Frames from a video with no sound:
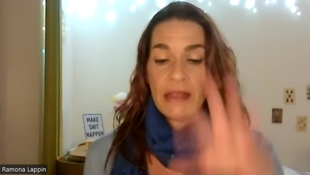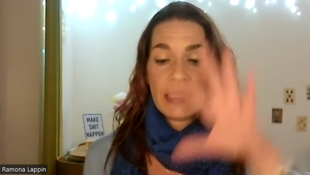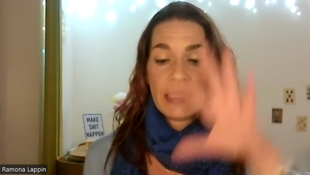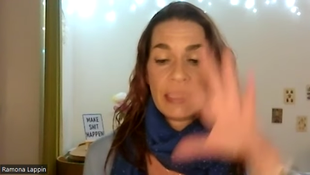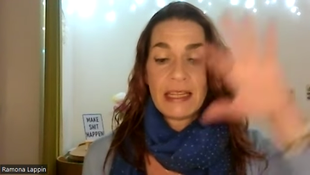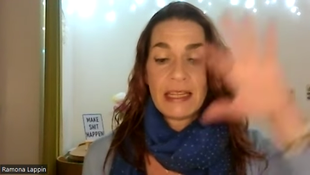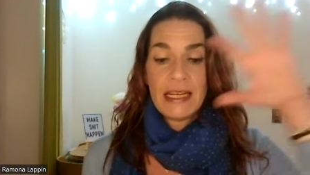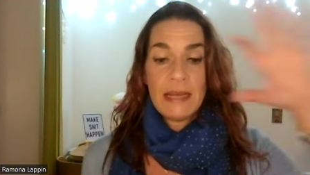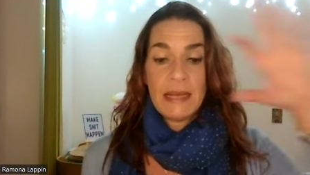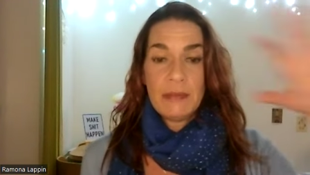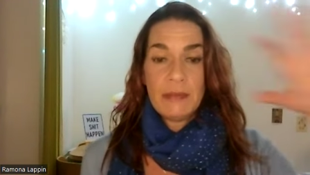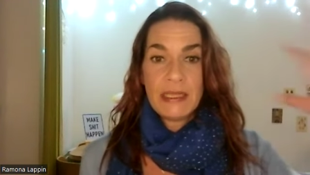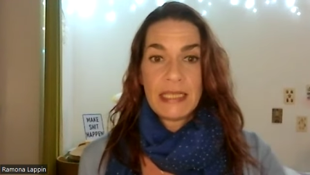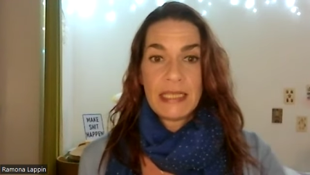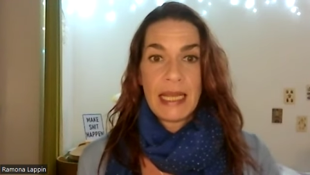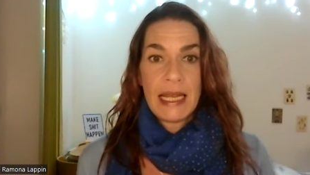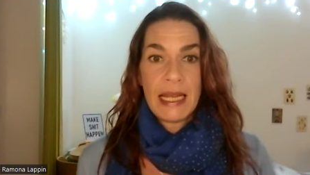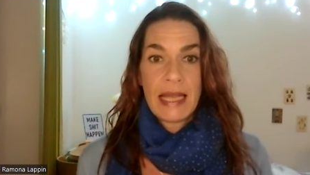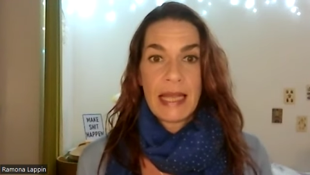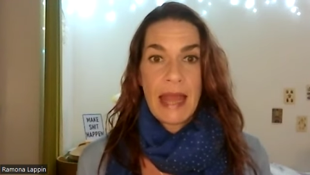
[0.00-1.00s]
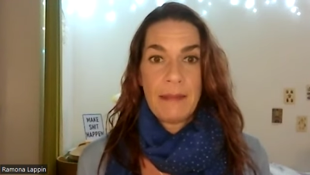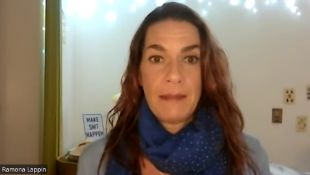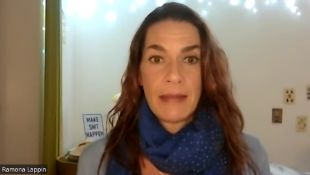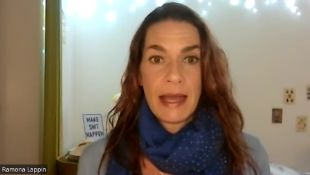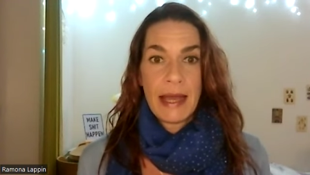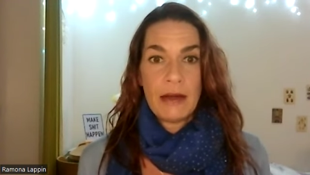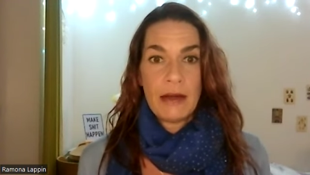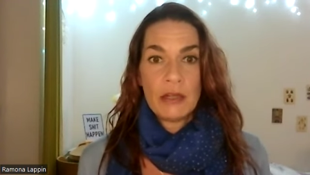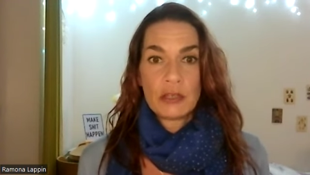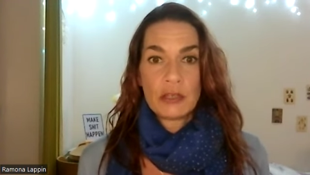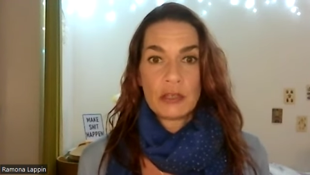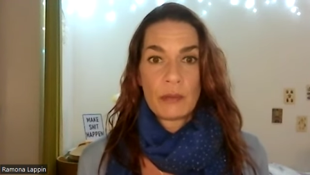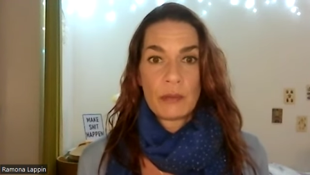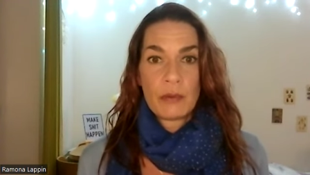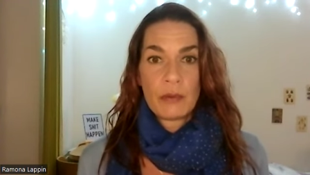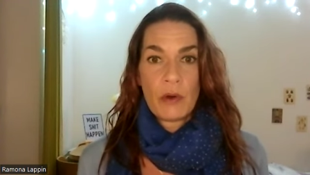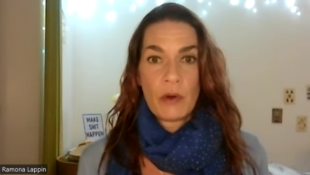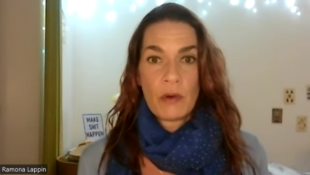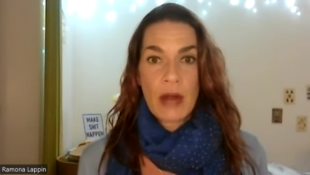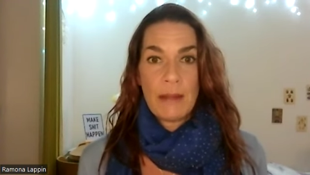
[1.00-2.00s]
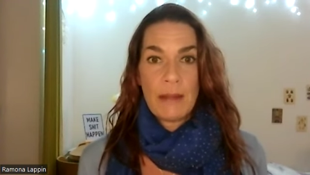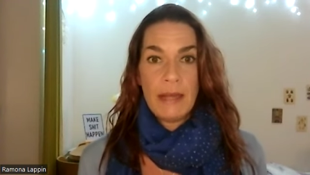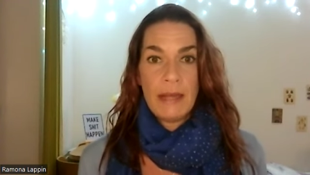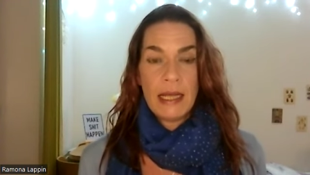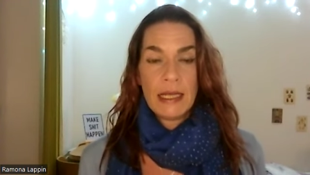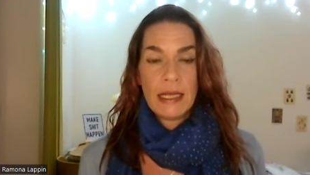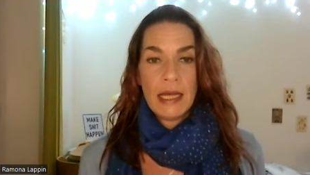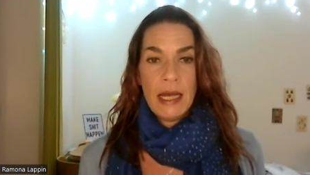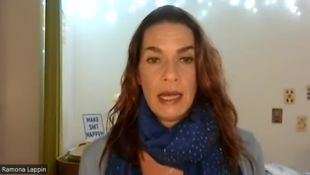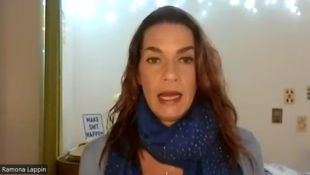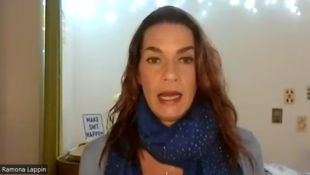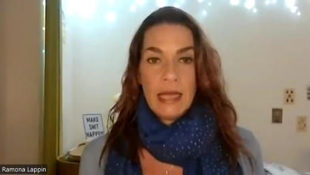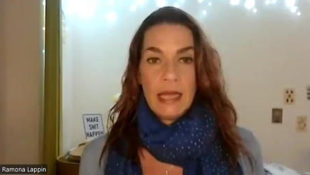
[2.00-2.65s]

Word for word: this limiting MK Ultra programming